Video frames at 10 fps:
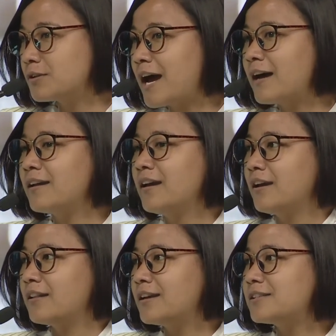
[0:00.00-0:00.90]
so that
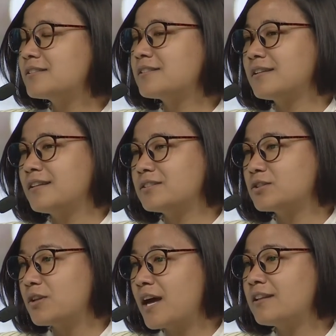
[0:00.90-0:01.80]

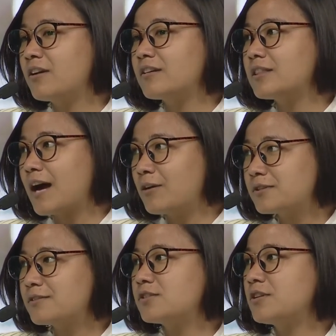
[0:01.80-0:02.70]
there are
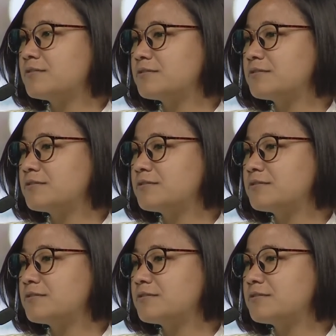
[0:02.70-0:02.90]
thousands